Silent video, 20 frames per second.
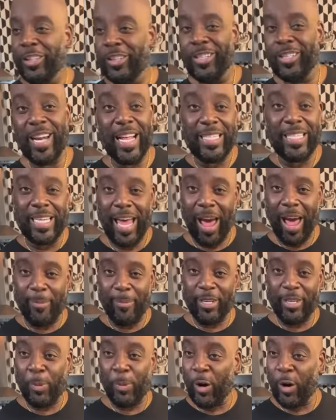Did I time
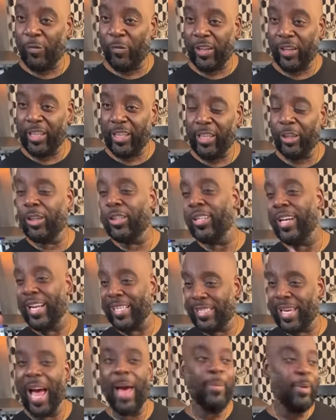this perfectly? did
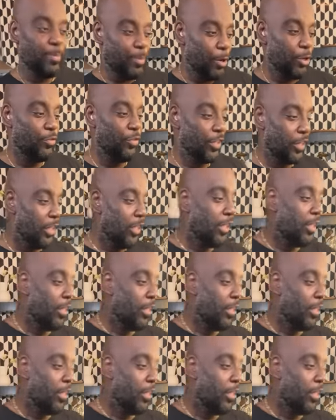I time it perfectly?